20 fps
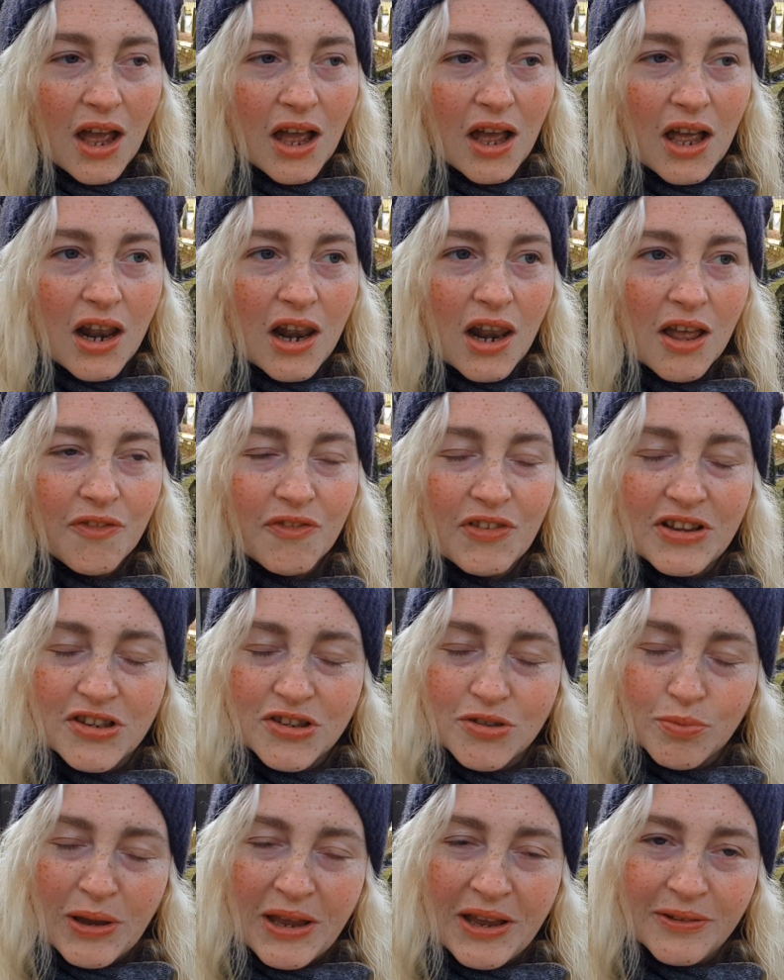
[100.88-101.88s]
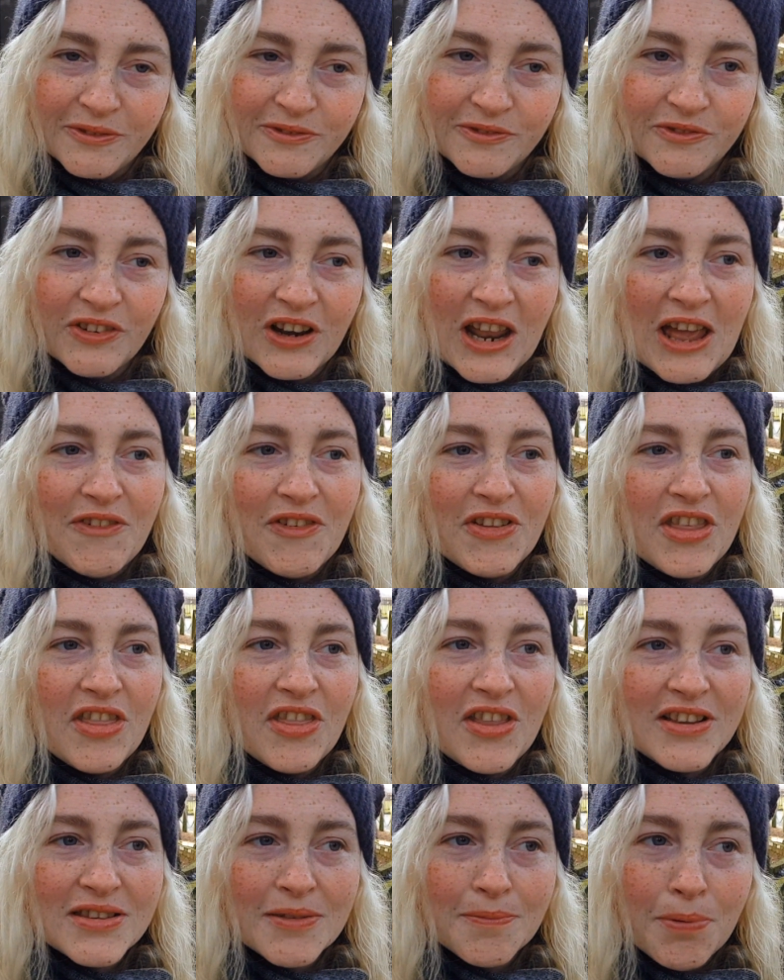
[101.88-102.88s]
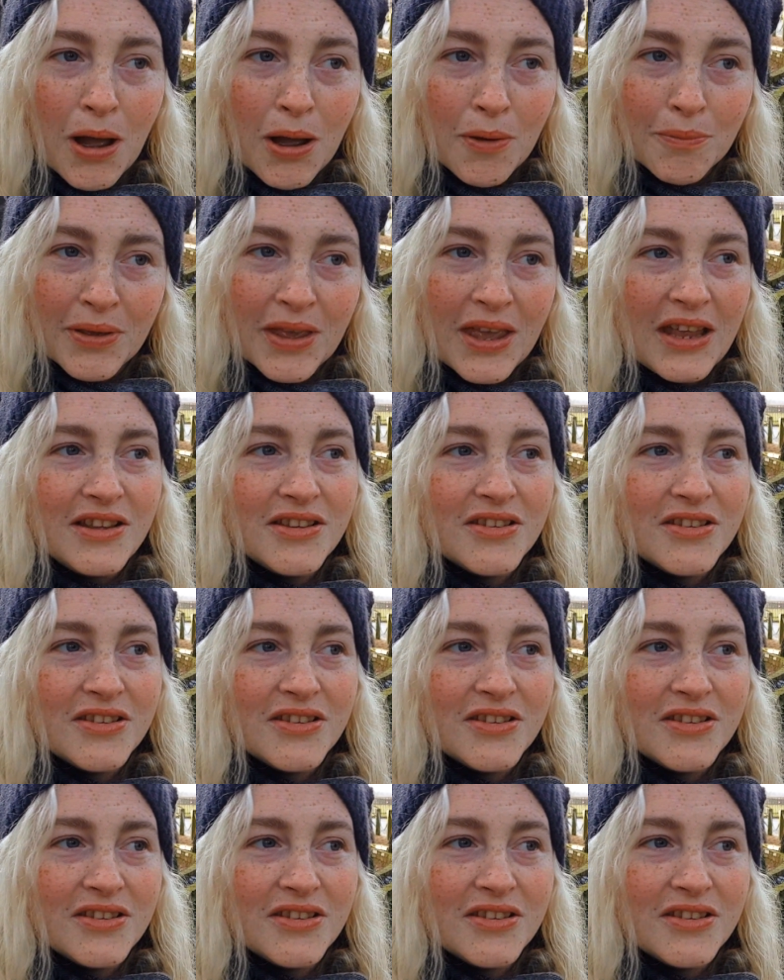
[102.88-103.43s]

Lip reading: a lovely sweet flavour, then there's a pumpkin,